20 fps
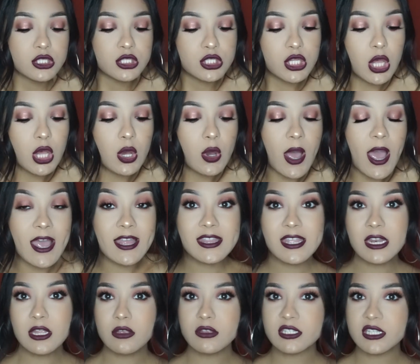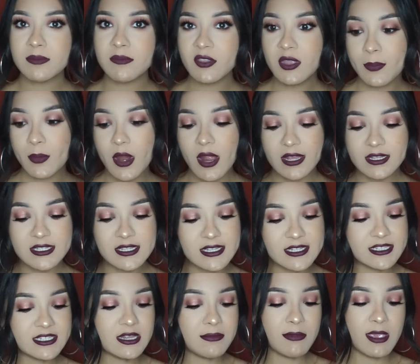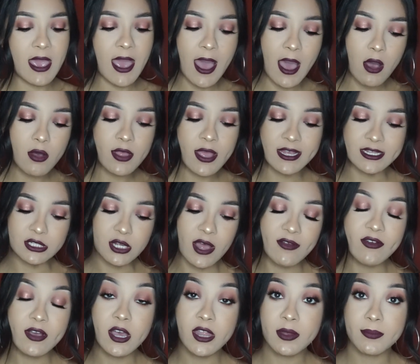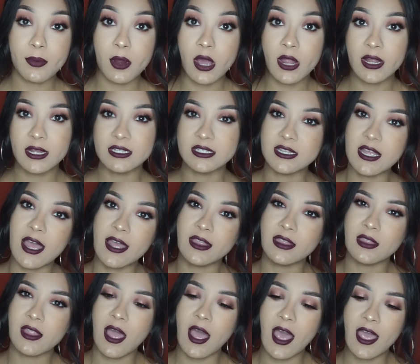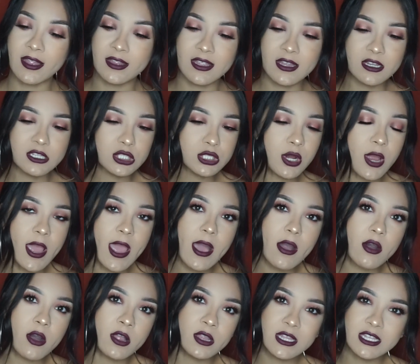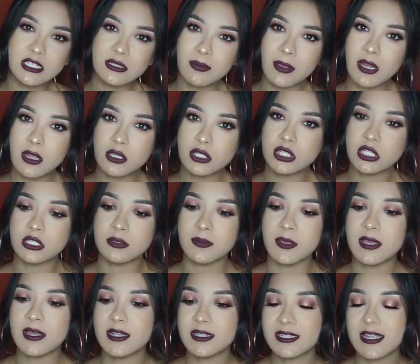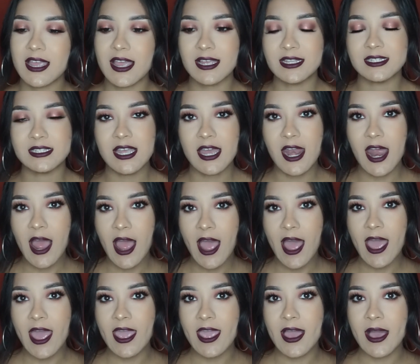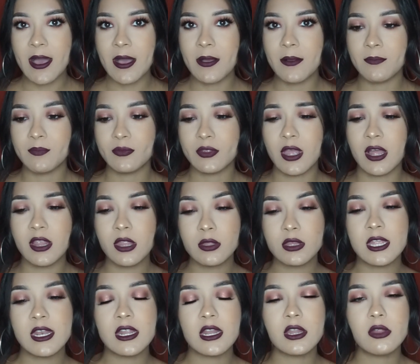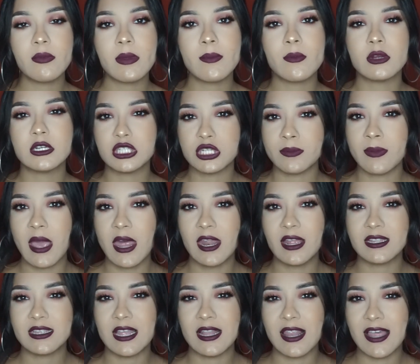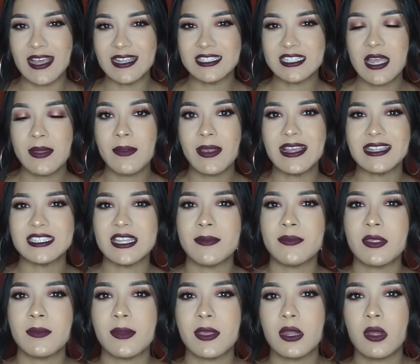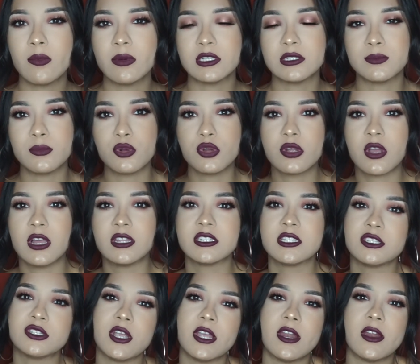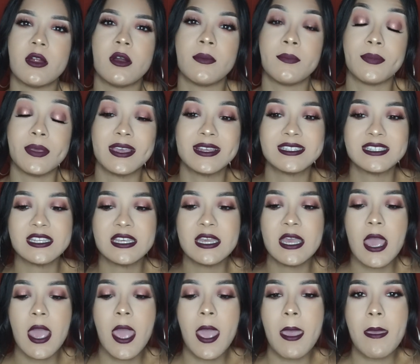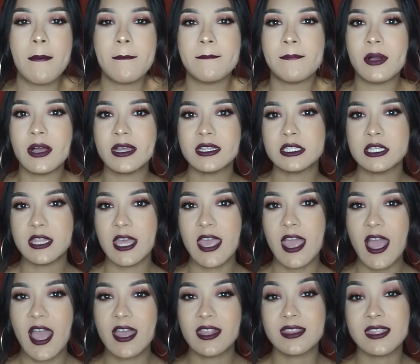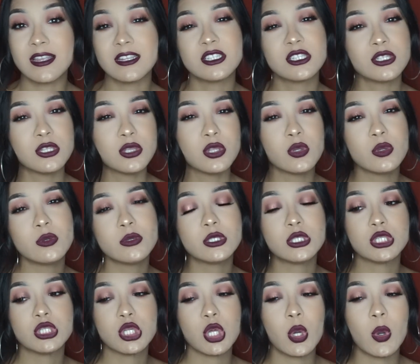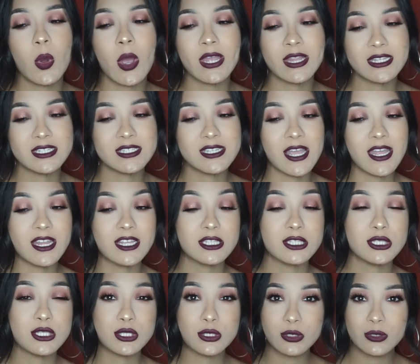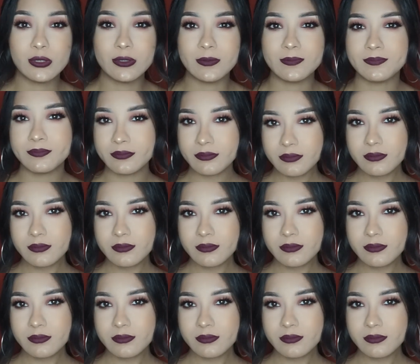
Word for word: so I did use some of the products that they sent me out. I still have other products that I didn't try out on this video just because like I said, I um, did a little bit more dramatic than last time. Last time the video was more concentrated on Pixi, but today I had things to do so I decided to